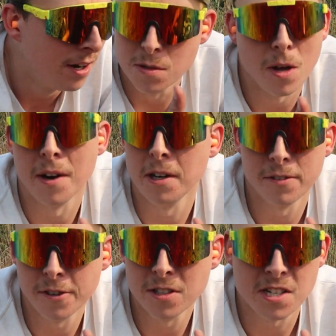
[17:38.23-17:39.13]
You saw it here
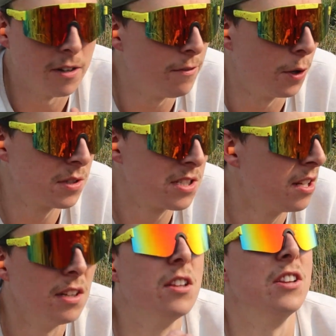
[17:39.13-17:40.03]
first here, folks.
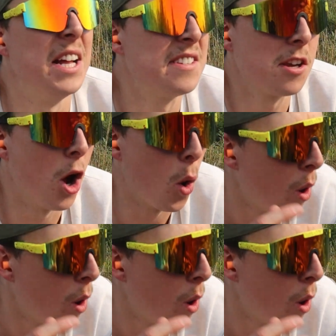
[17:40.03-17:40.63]
Let's go.